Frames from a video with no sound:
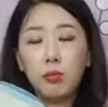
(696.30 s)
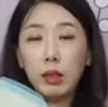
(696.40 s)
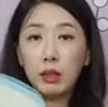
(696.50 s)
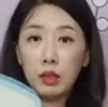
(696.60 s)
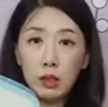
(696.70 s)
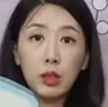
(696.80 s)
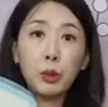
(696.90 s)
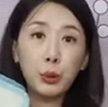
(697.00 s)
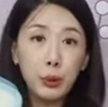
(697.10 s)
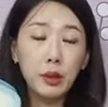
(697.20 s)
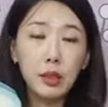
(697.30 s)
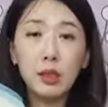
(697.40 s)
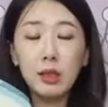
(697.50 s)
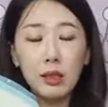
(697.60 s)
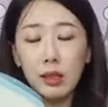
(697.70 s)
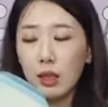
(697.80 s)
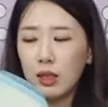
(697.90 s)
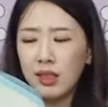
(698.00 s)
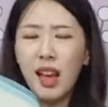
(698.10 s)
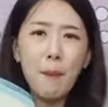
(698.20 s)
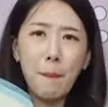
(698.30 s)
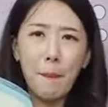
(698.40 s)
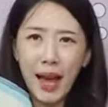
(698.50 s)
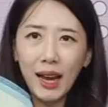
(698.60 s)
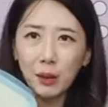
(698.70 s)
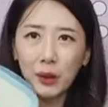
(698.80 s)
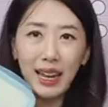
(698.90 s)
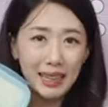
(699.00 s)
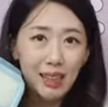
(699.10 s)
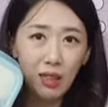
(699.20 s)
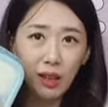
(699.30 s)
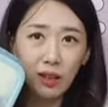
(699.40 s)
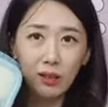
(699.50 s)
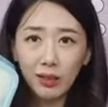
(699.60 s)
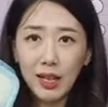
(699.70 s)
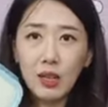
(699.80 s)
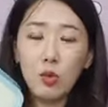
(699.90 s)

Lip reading: it's cool. It's not bad or anything, right?